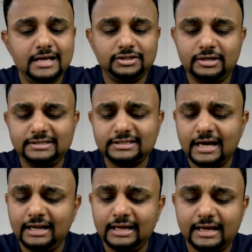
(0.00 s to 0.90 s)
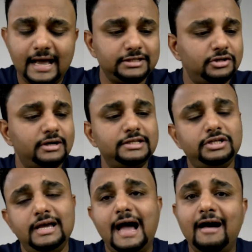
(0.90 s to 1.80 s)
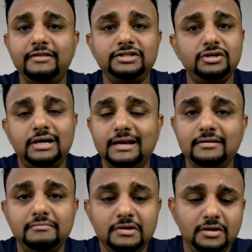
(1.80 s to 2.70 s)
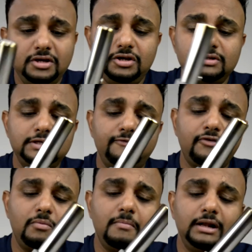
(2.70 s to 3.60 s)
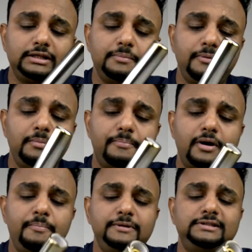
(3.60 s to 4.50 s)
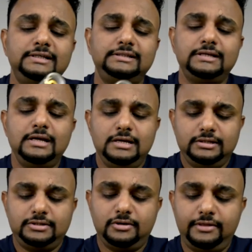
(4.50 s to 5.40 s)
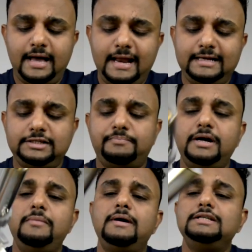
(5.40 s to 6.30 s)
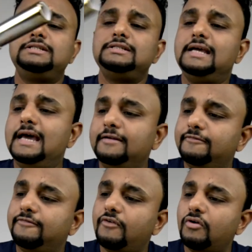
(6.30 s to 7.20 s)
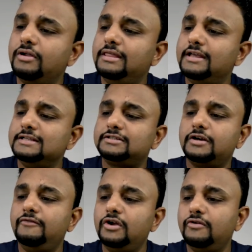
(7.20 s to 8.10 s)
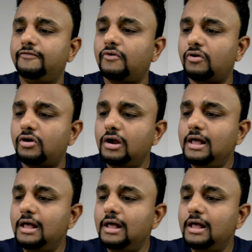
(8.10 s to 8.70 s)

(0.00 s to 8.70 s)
So it's kind of like, as long as you have this, you can use it for multiple purposes. So that is pretty much it for this review for